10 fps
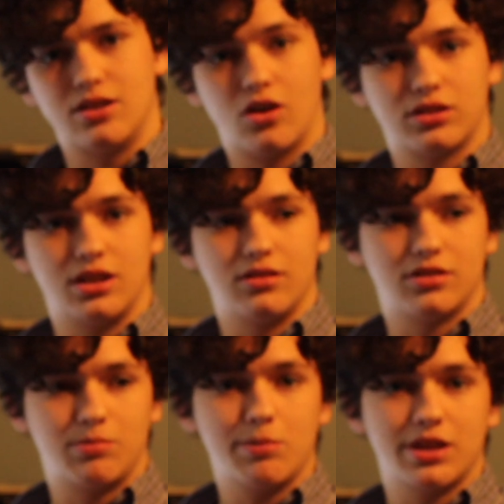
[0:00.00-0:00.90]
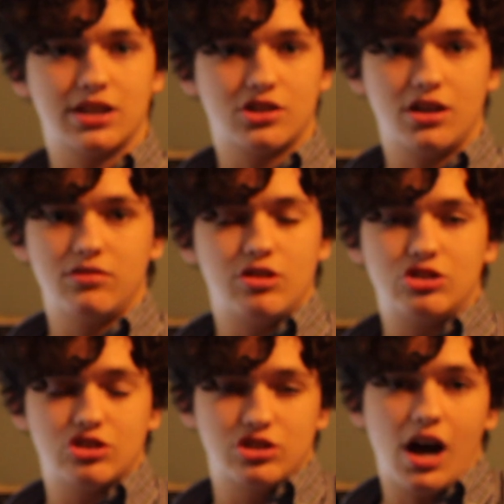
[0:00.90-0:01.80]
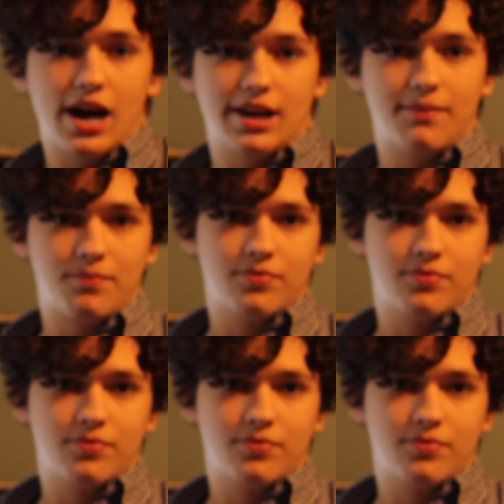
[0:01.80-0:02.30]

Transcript: And art that some people think is good is just not.